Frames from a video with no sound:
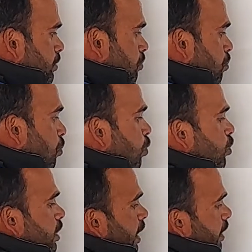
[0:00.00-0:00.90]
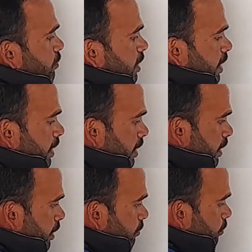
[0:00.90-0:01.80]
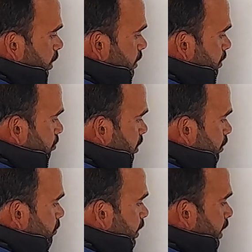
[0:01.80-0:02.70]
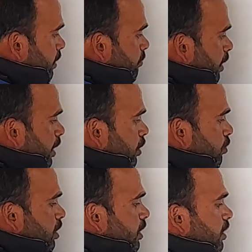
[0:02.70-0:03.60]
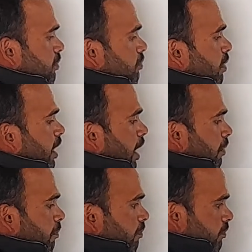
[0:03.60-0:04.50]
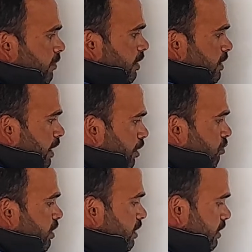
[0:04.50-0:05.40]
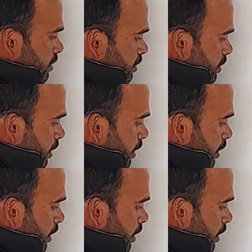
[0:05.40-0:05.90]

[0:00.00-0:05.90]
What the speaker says: more than 180 degree, for example if I denote it by M, this angular distance,